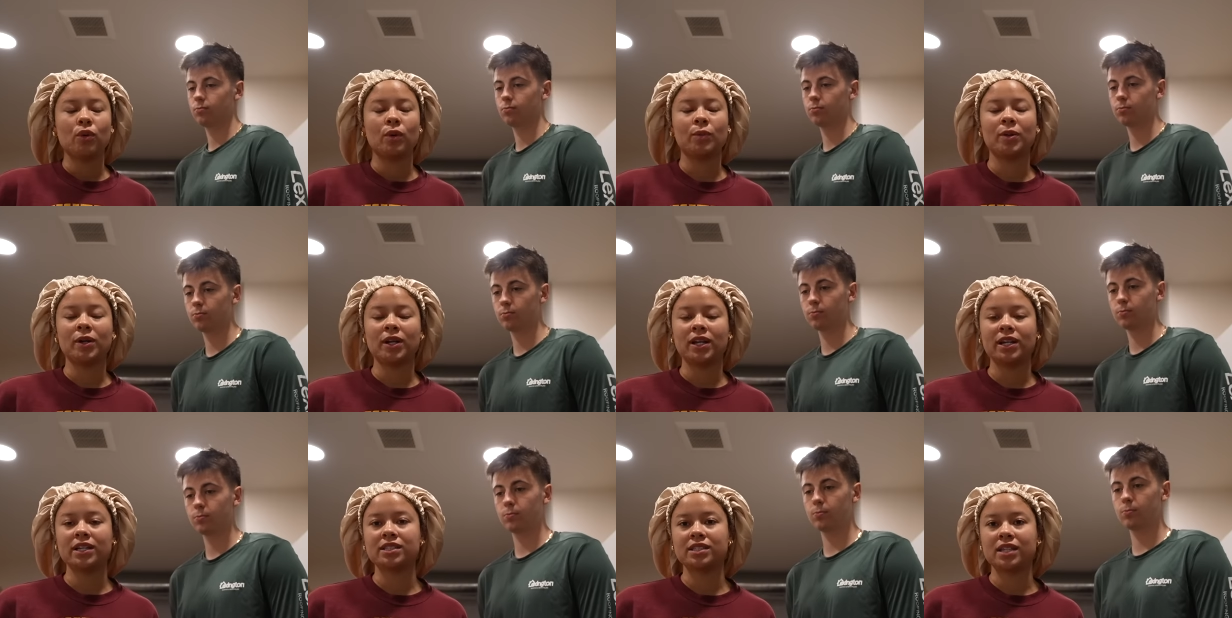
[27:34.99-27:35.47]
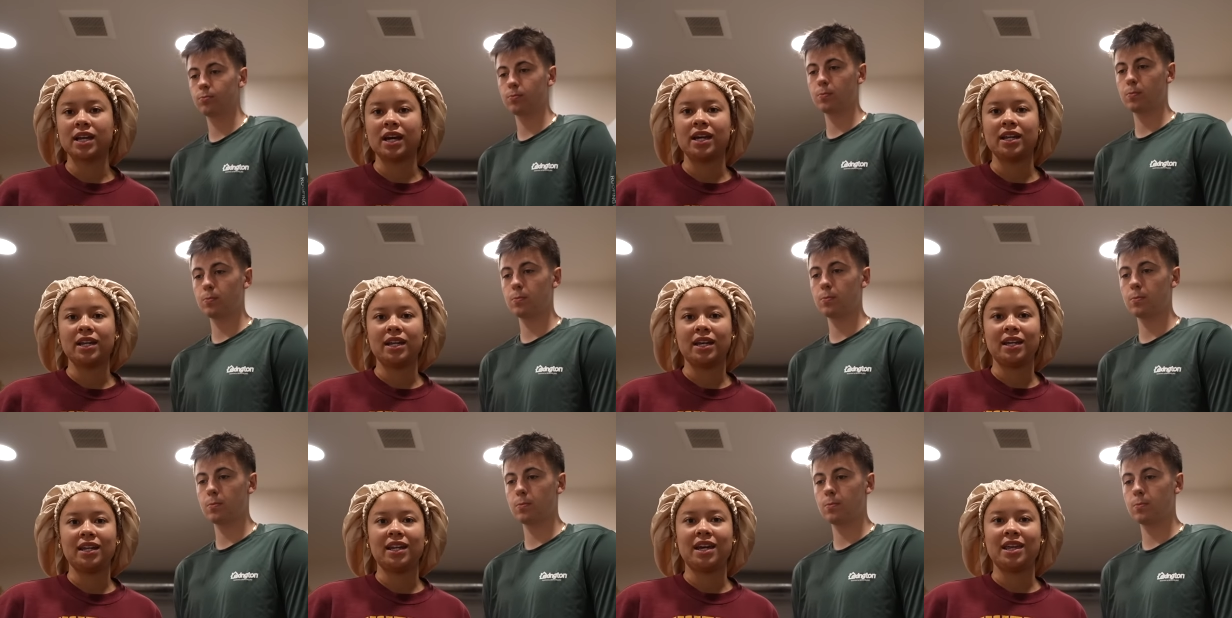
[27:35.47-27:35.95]
Speaker 1: we're pretty
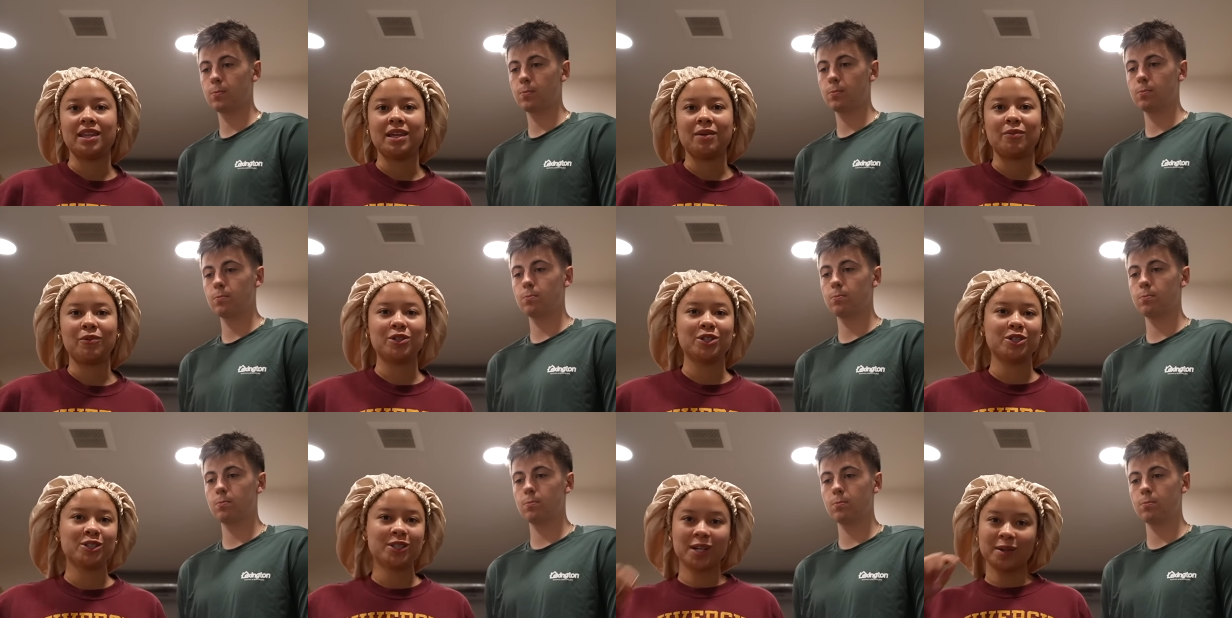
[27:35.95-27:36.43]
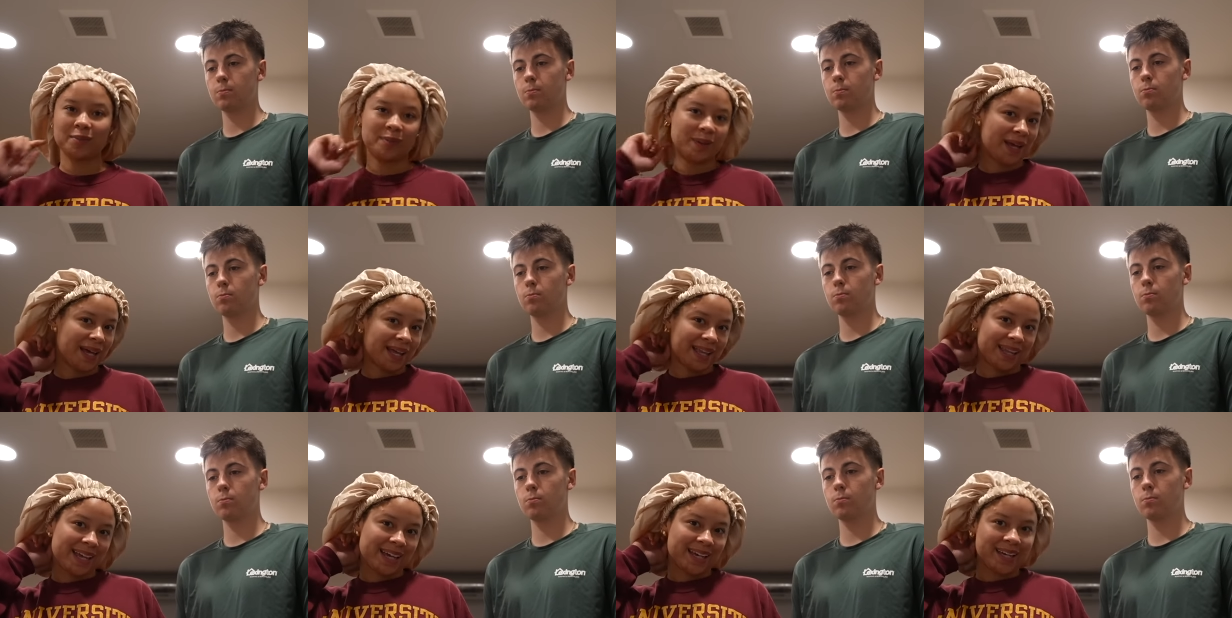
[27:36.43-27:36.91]
excited, and then we're just gonna
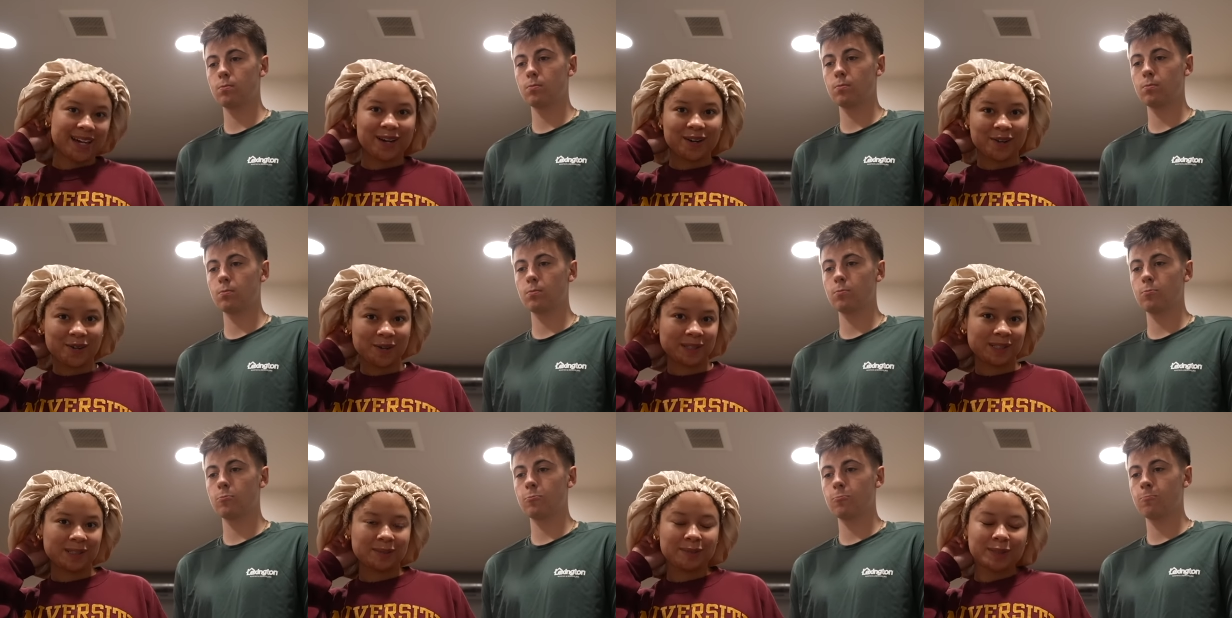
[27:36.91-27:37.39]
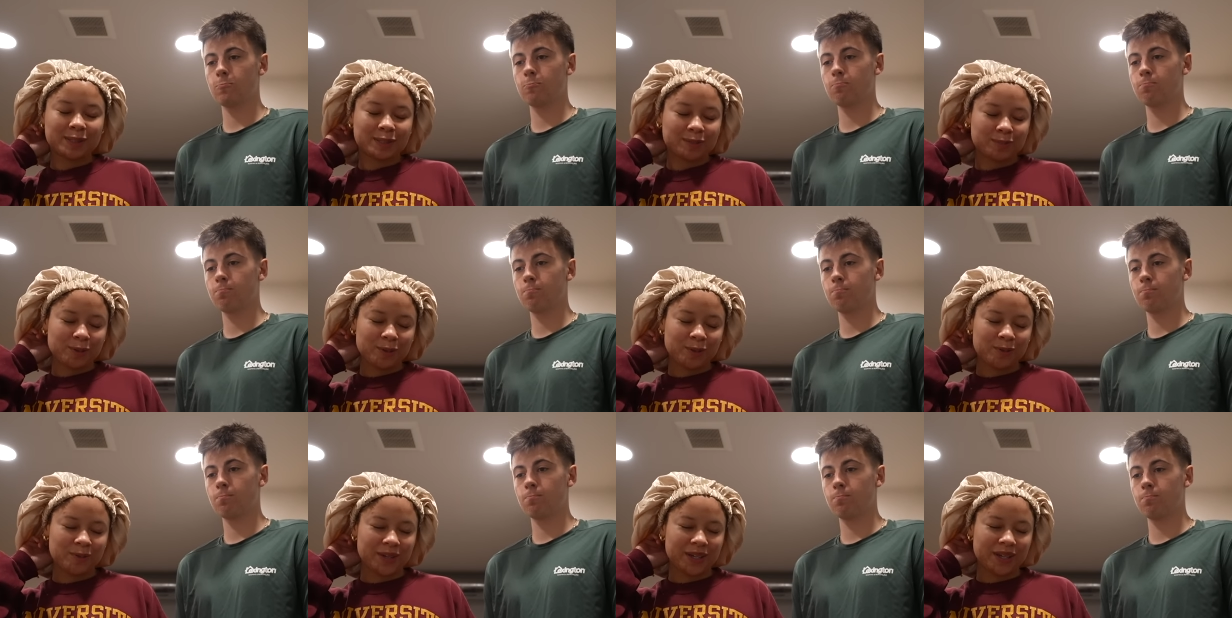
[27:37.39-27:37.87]
play like a Christmas
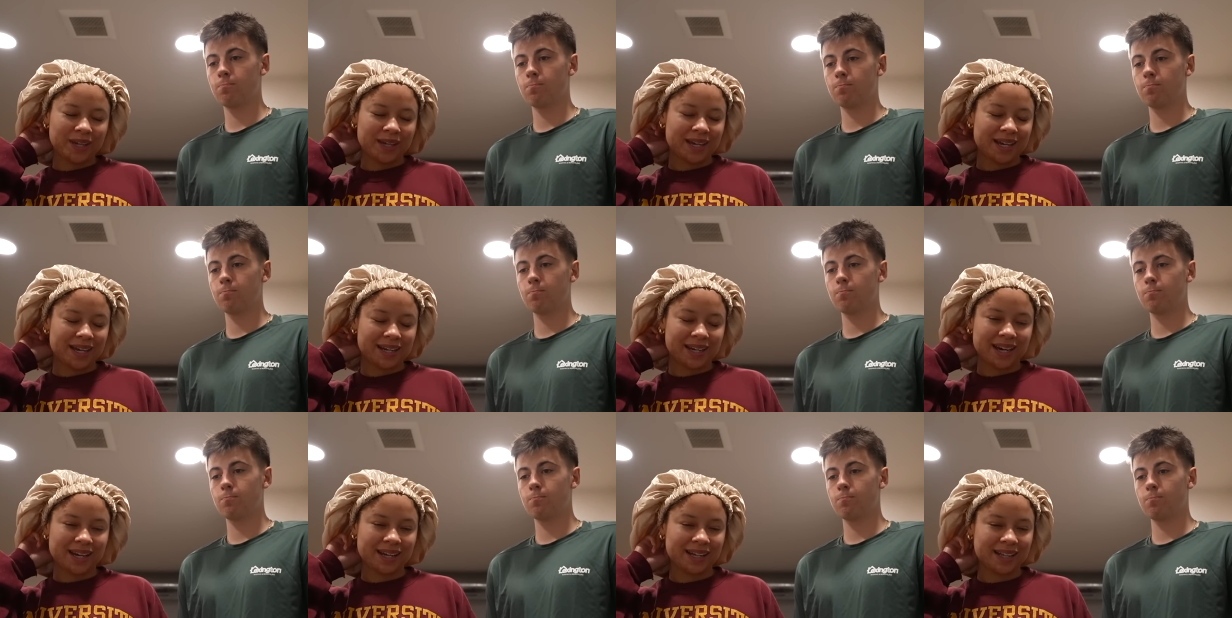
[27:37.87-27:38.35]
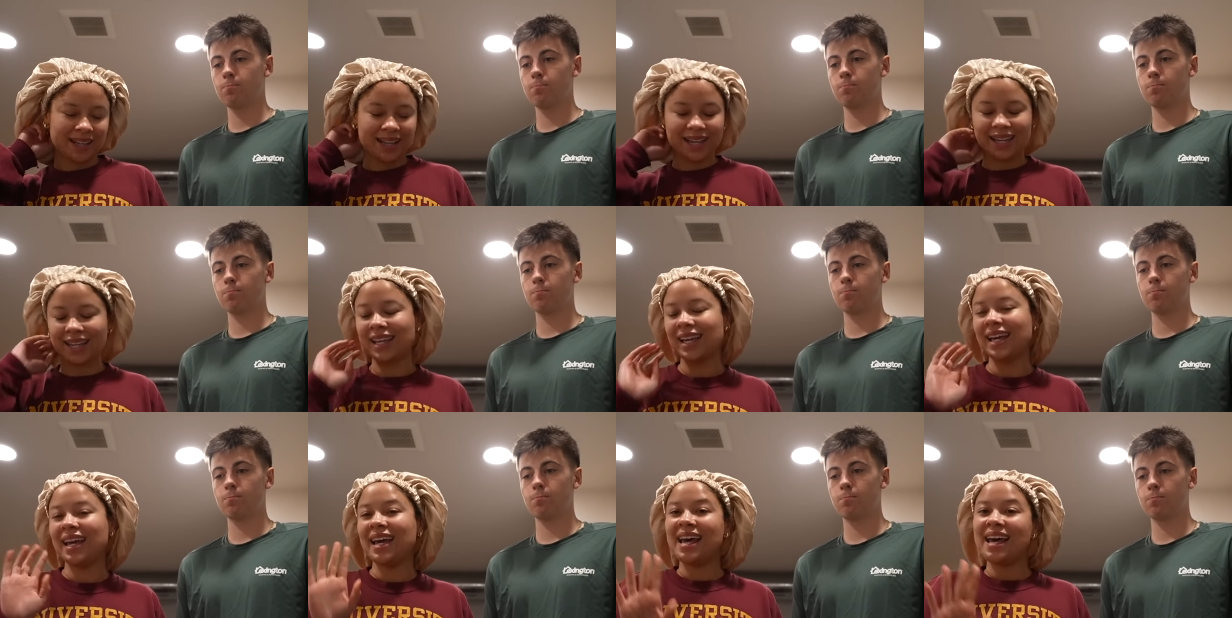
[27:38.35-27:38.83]
movie and kind of
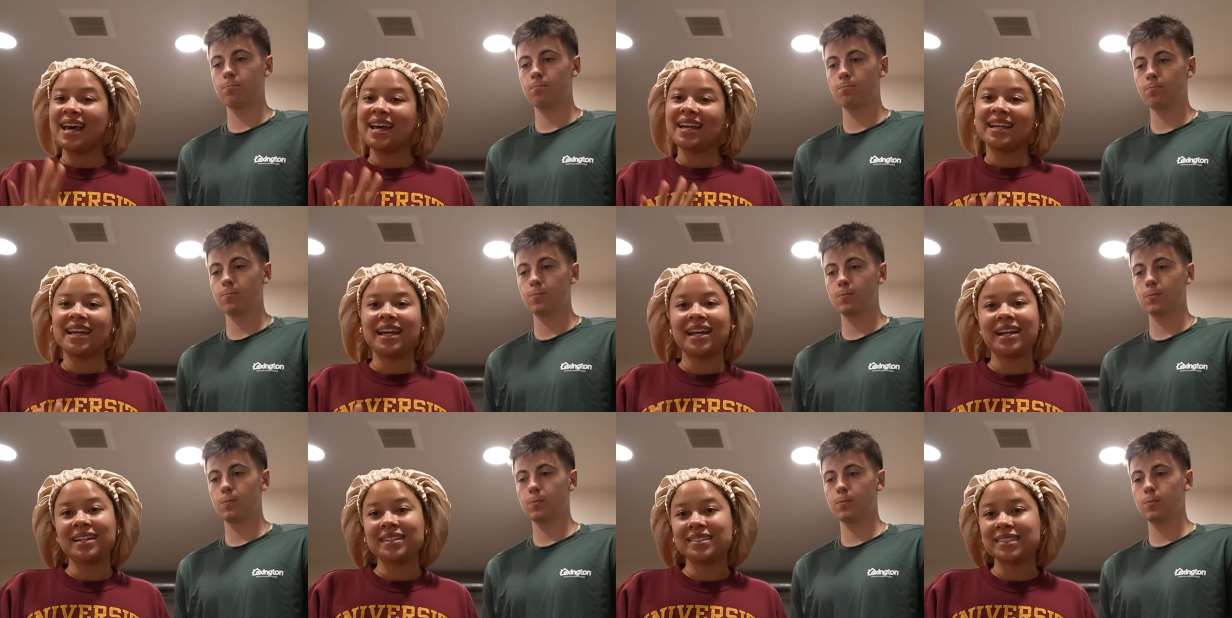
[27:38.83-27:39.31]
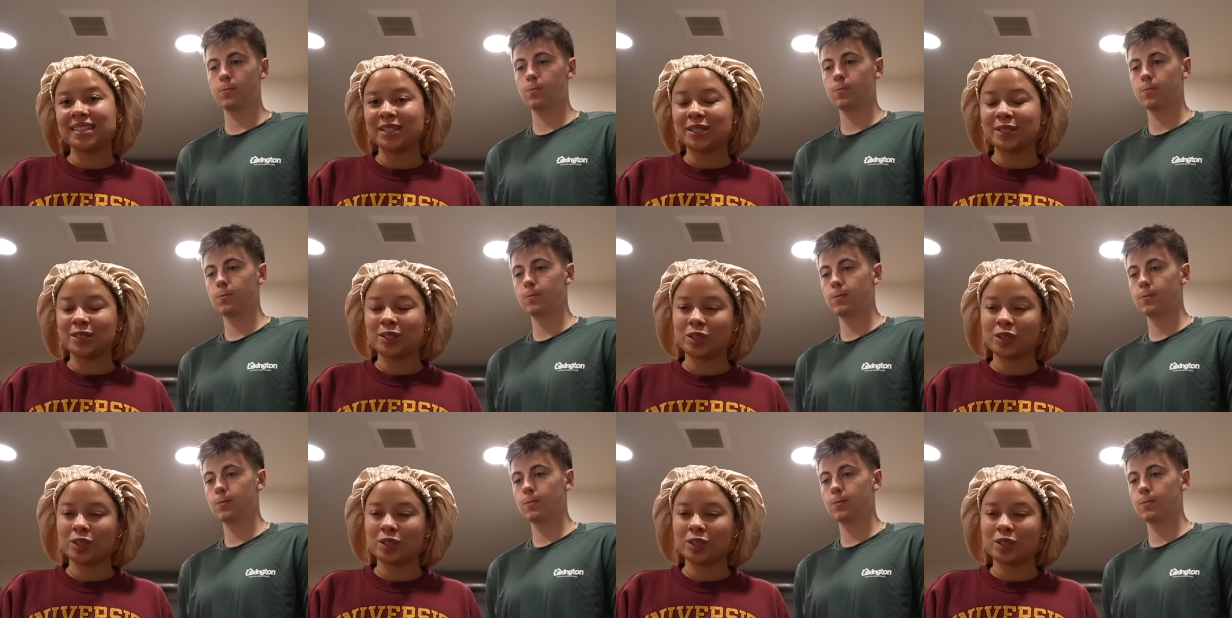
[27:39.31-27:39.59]
like get into the